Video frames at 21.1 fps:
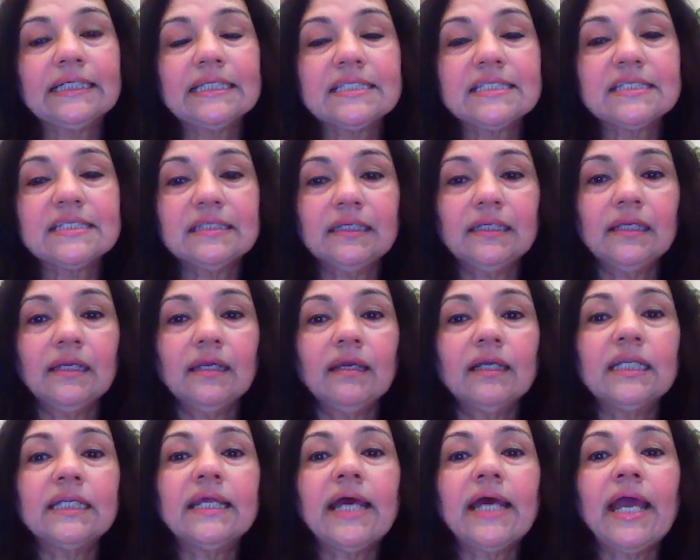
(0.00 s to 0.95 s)
D,
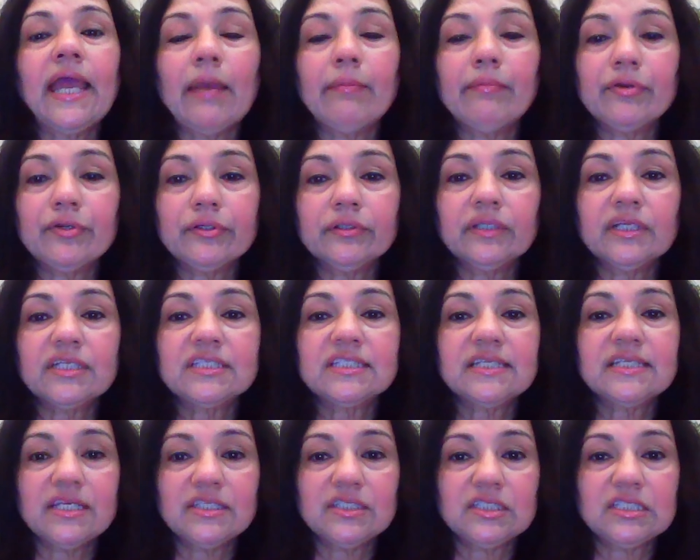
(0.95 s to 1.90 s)
diameter, the
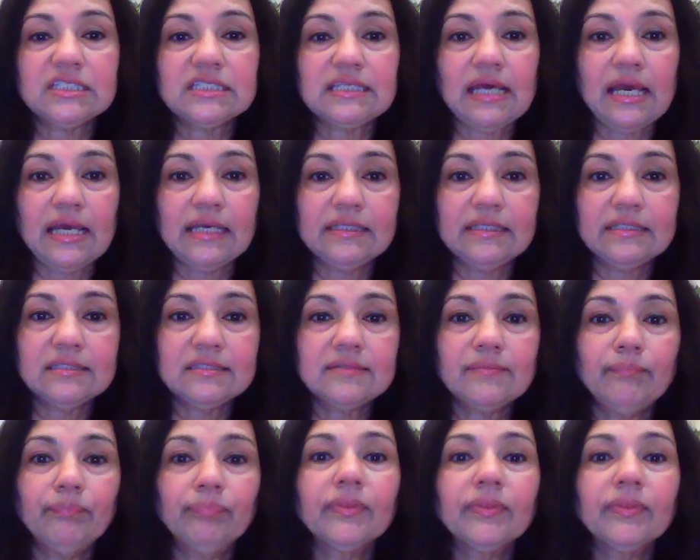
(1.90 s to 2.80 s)
change in size;